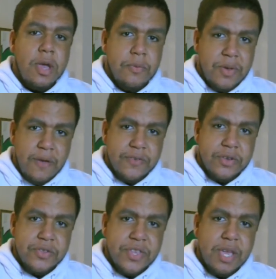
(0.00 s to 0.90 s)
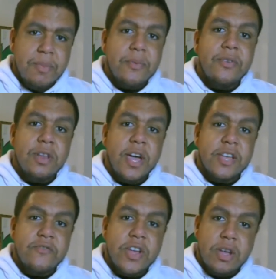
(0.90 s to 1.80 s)
Hope you have a good day. Remember to
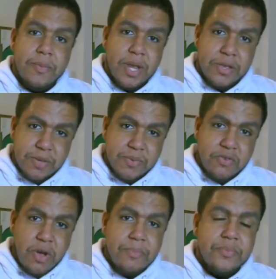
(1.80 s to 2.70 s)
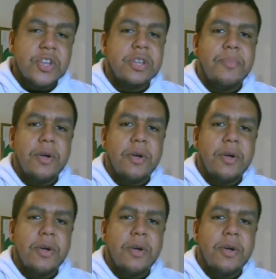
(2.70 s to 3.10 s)
like, rate, comment and subscribe. Turn the bell